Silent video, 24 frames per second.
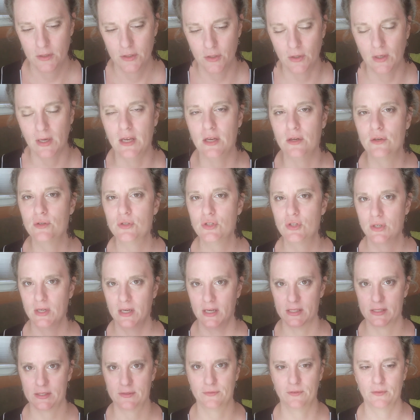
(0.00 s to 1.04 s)
your inner
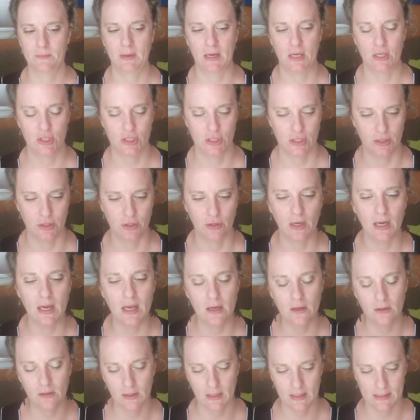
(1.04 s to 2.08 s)
transformation, your
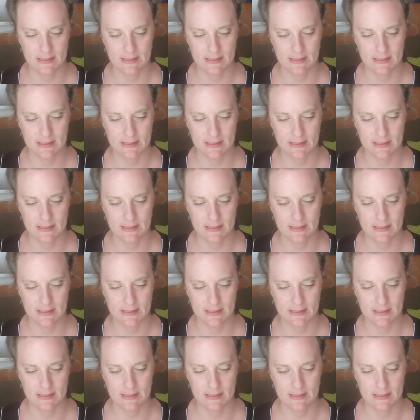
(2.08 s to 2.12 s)
inner